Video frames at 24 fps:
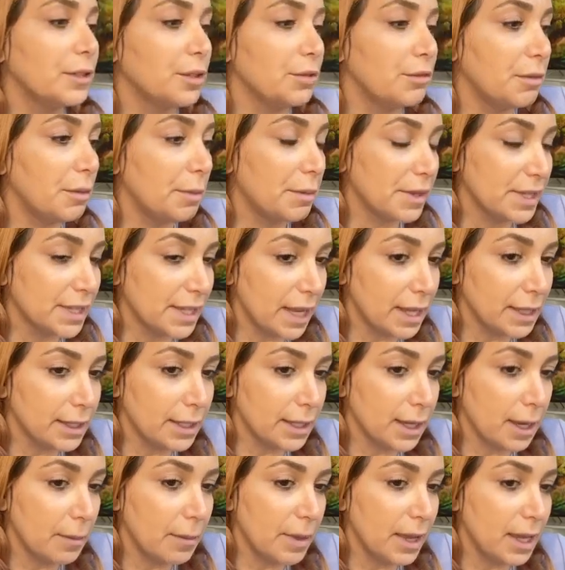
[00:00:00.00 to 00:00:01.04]
to represent
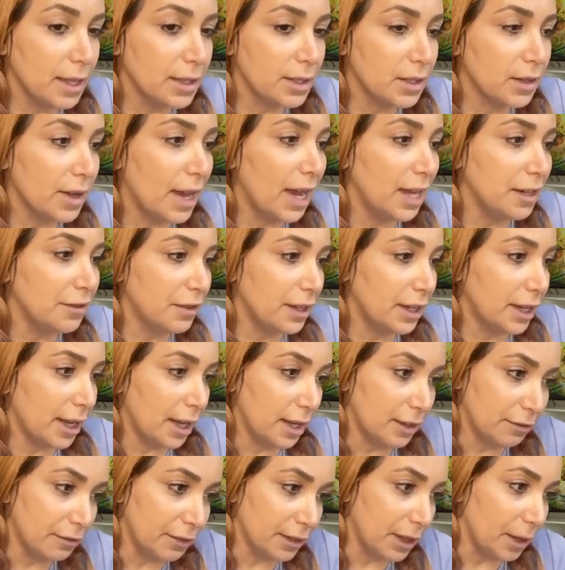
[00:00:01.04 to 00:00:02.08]
them and to
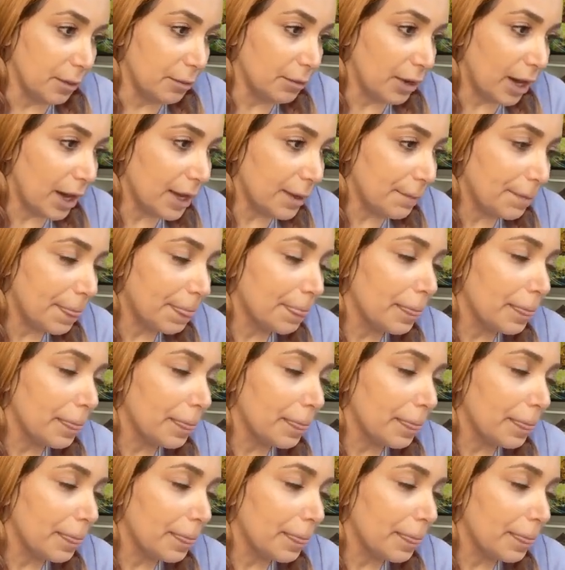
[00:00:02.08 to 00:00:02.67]
advocate for them, right?